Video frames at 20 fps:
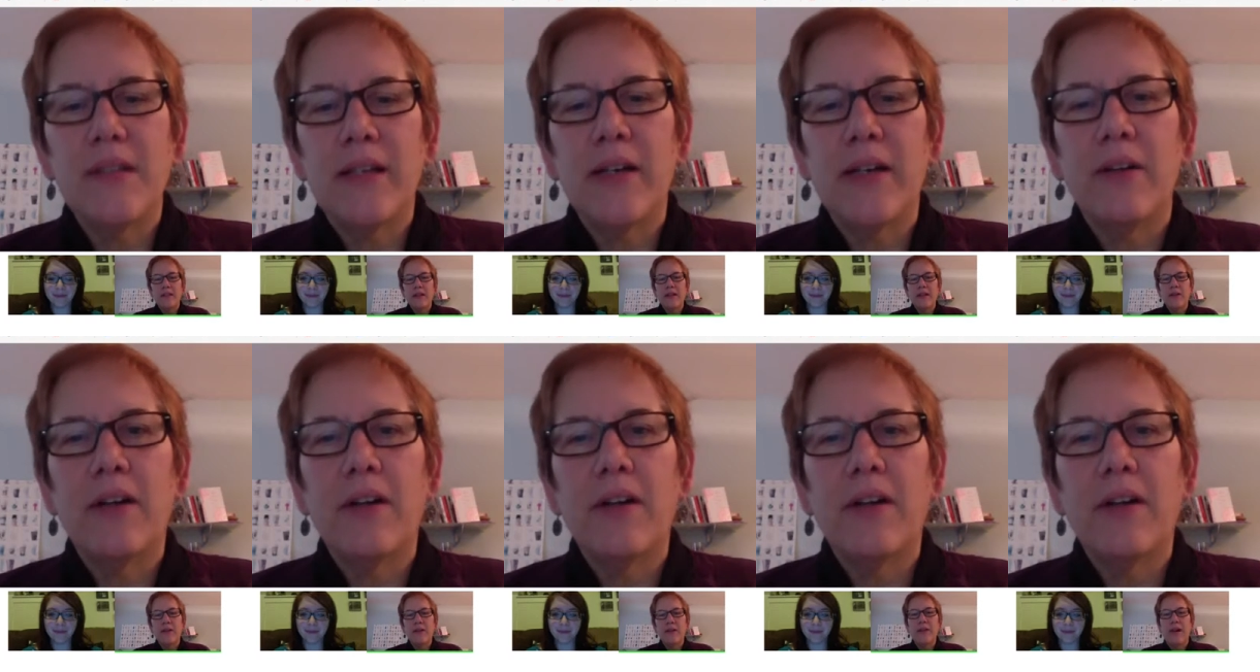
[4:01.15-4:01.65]

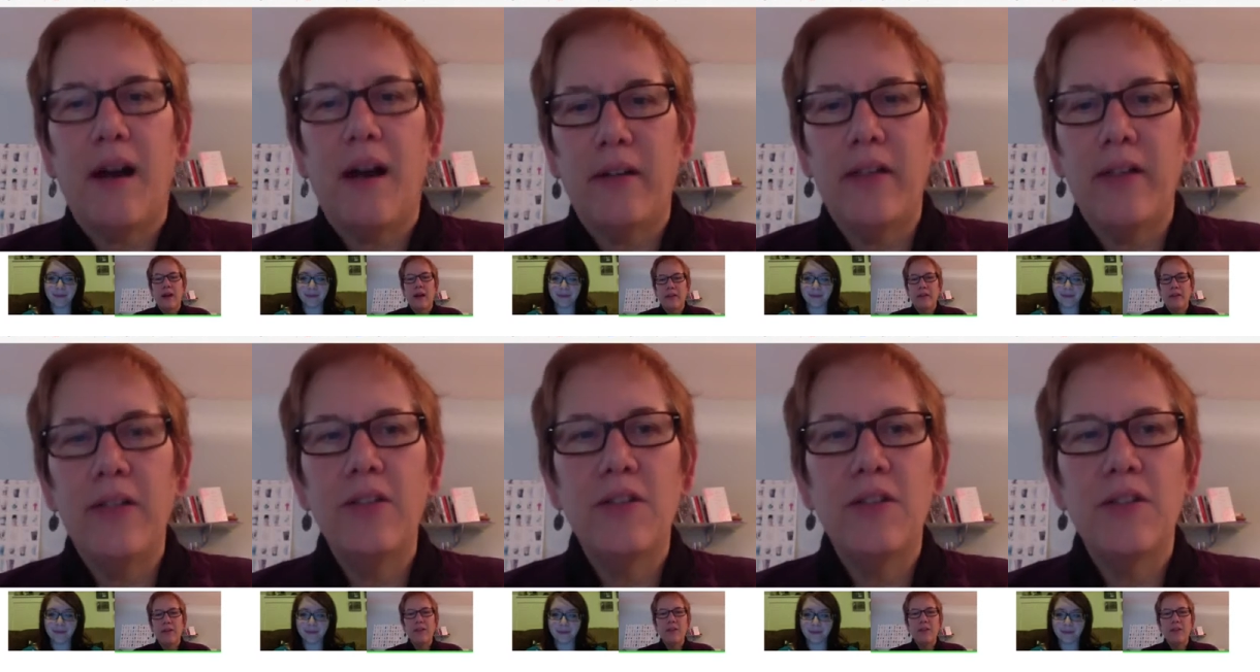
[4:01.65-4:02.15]
go to
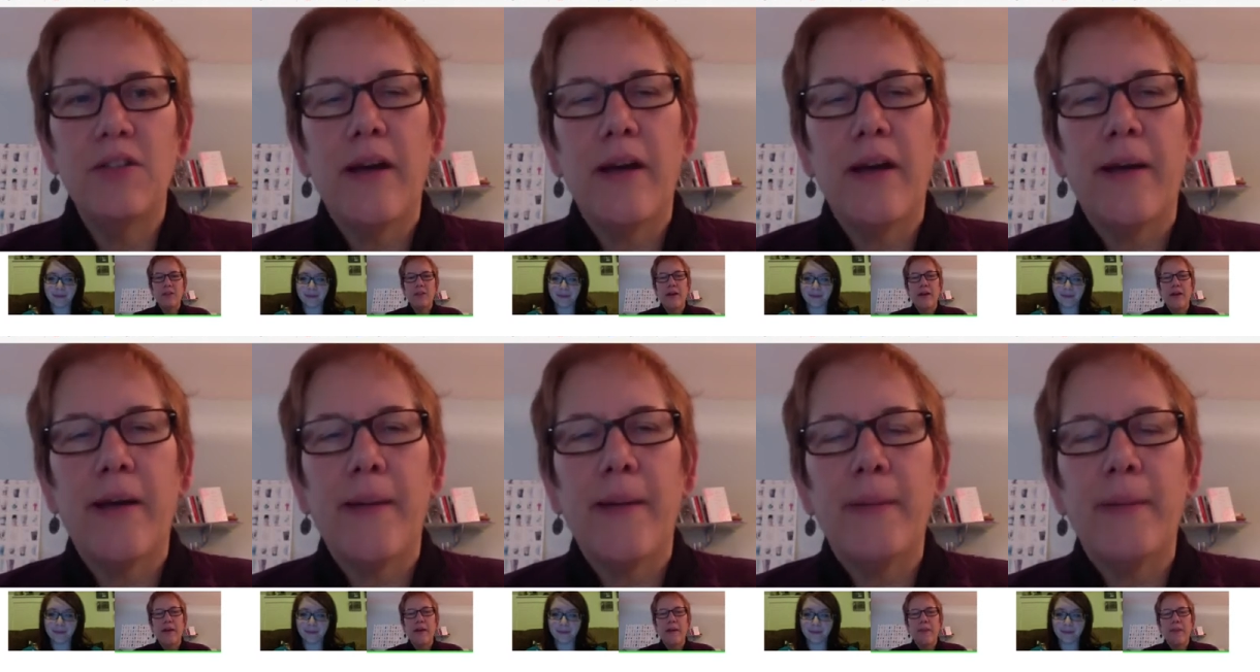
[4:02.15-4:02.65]
college
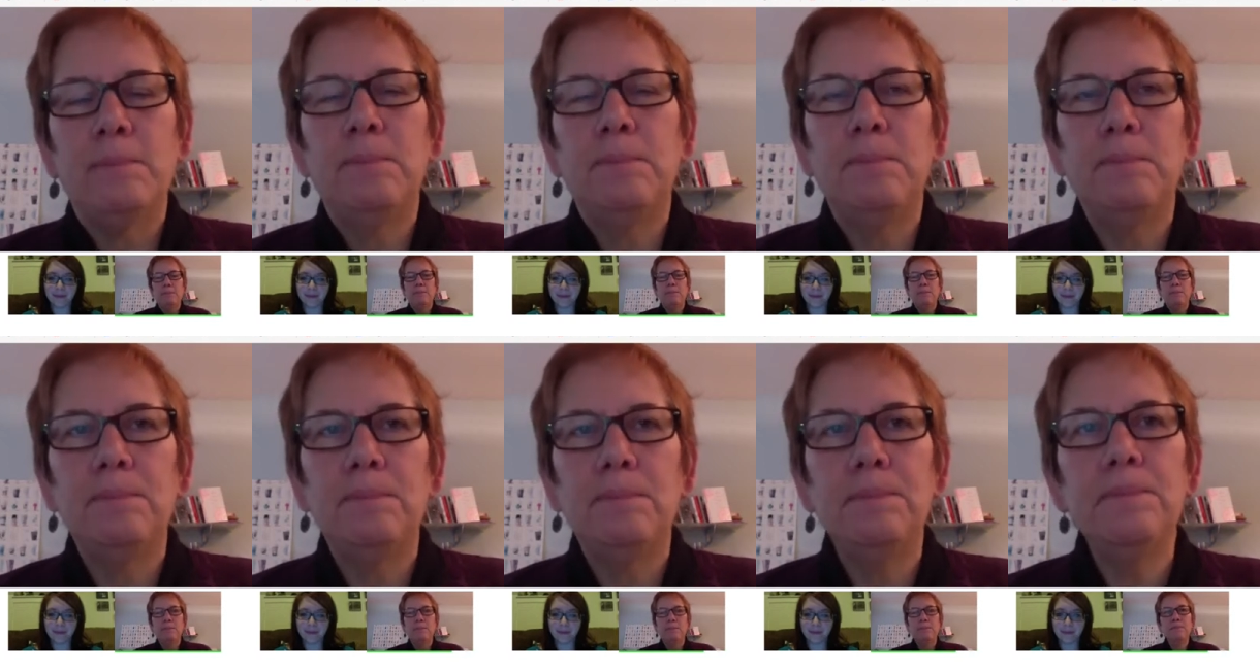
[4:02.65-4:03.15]

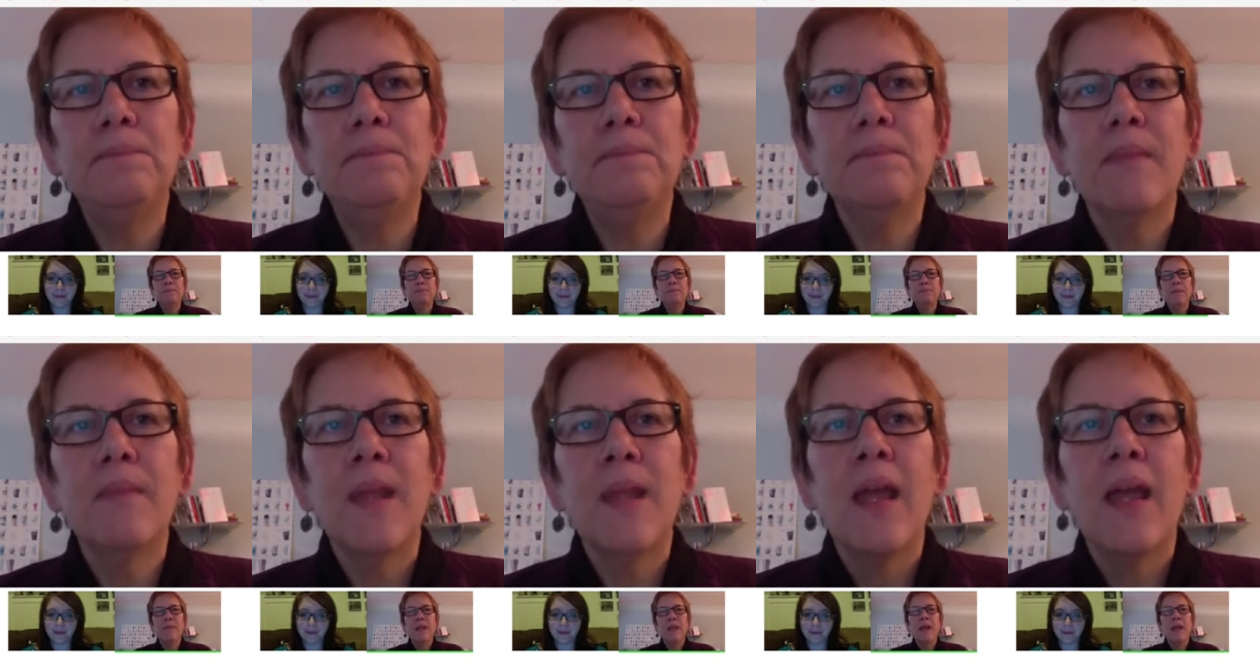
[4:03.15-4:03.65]

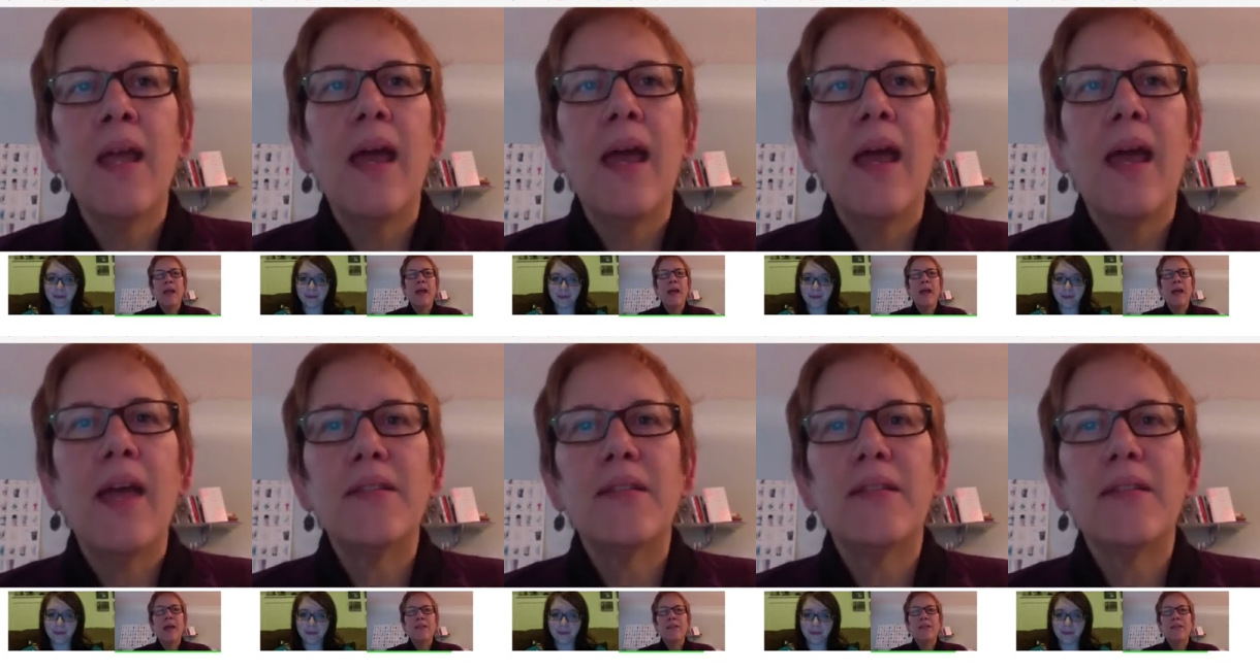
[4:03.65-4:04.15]

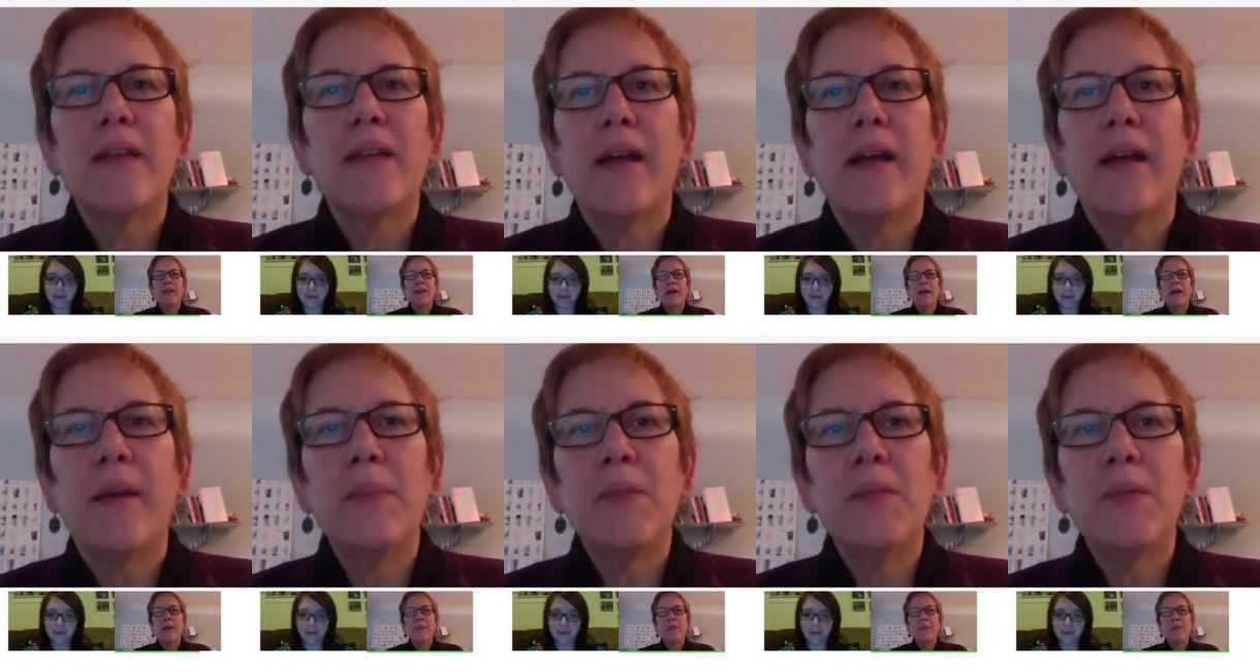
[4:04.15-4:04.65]
and sign
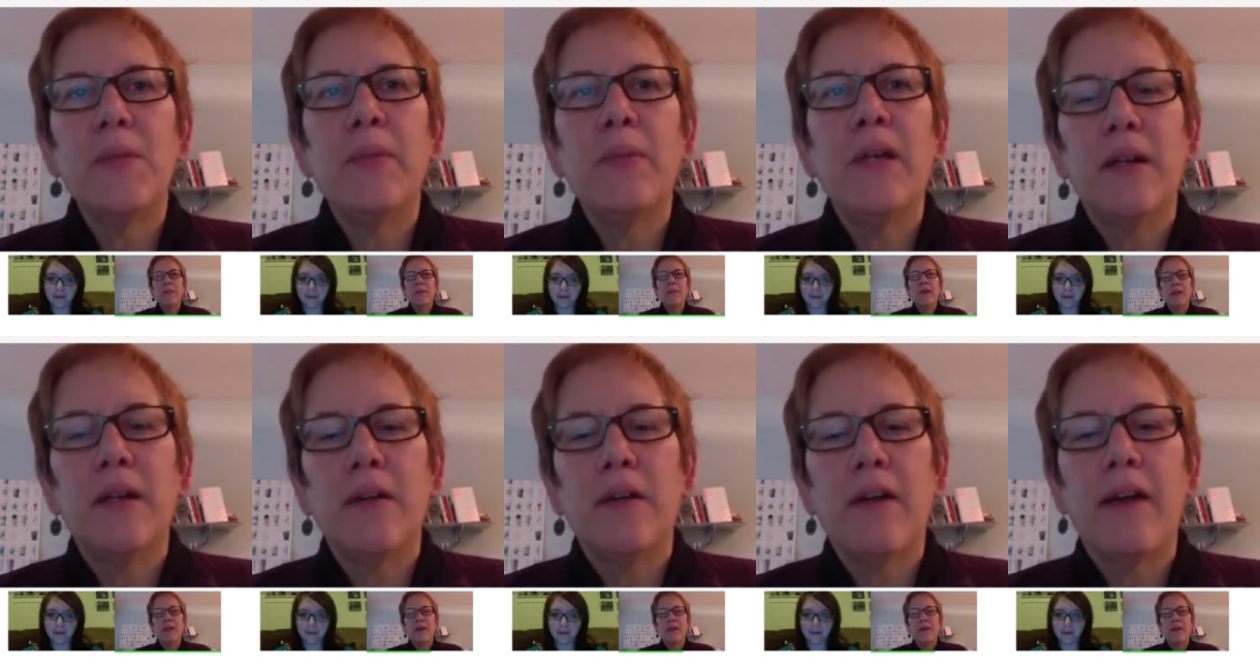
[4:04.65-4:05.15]
up to be
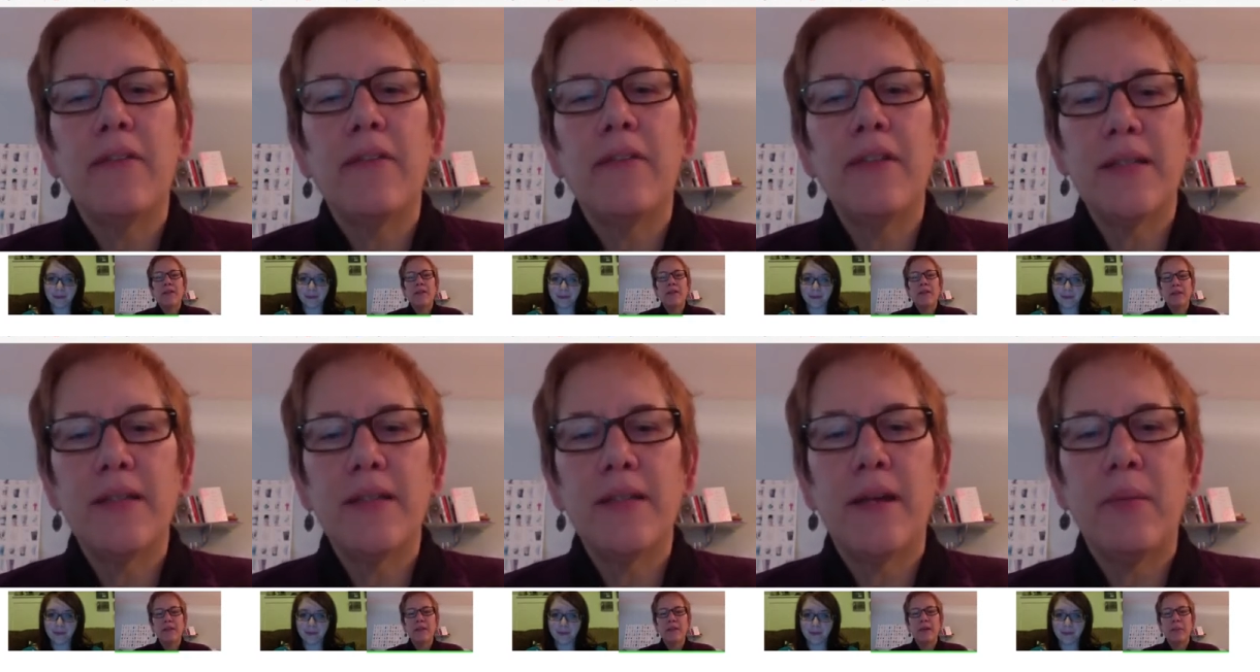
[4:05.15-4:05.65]
in a graphic
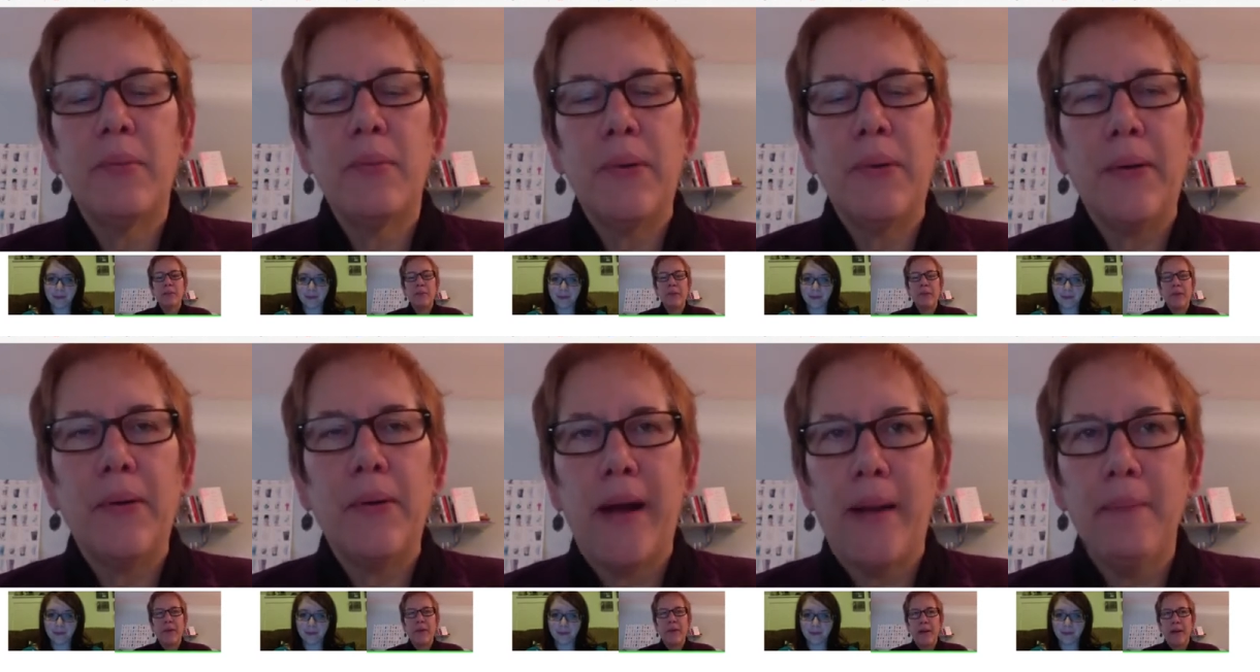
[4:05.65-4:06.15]
design
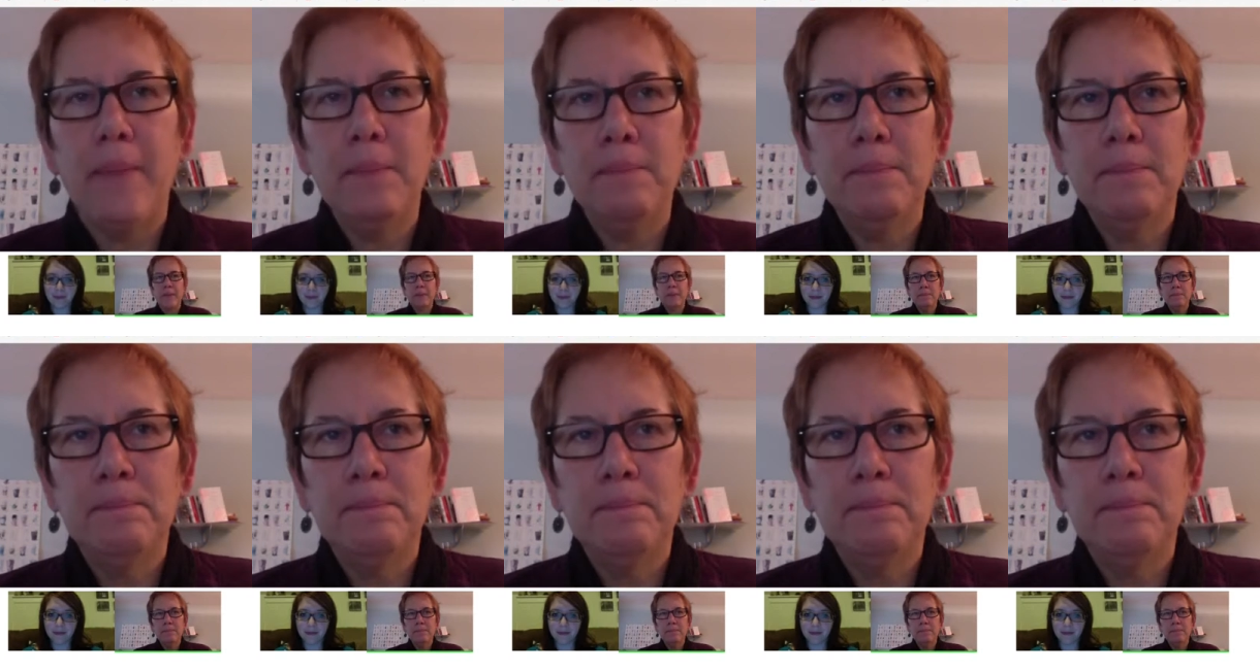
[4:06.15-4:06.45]
program.